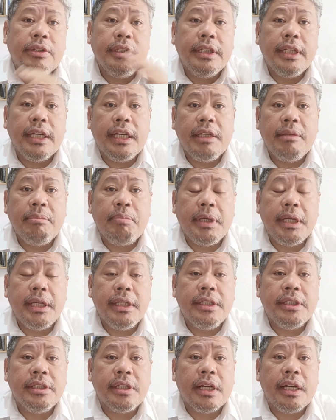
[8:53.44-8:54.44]
on the end
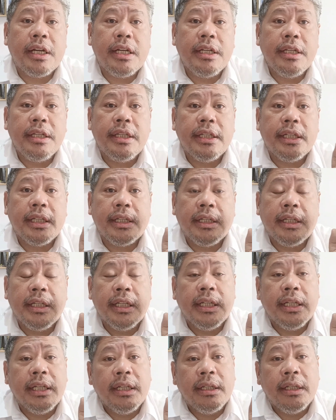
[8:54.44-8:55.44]
page are the
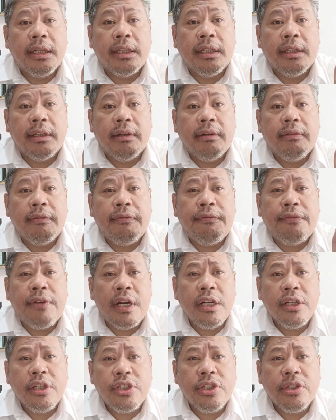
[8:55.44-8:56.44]

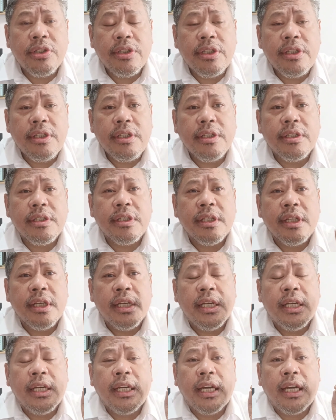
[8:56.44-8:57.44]
functions
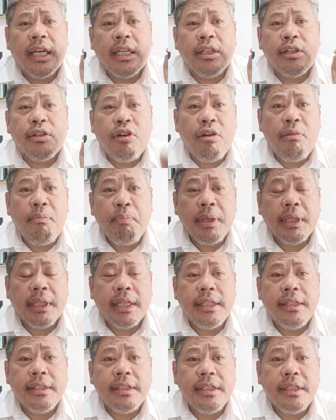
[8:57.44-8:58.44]
and
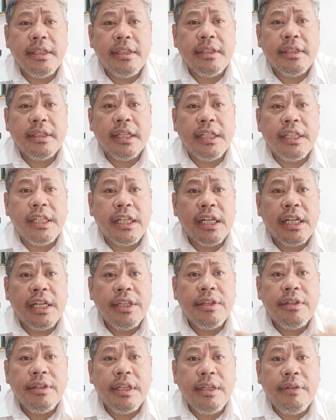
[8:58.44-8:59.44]
competencies and
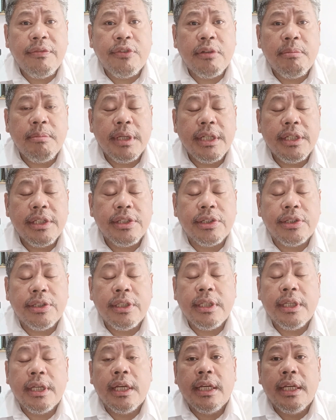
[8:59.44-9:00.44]
other information
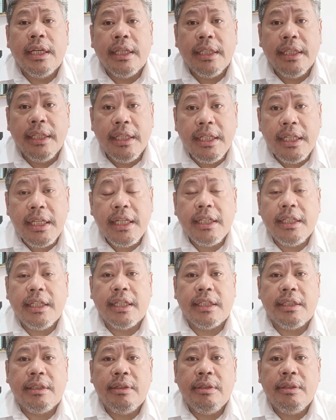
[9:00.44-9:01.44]

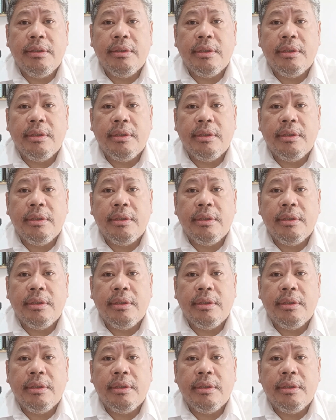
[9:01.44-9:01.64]
needed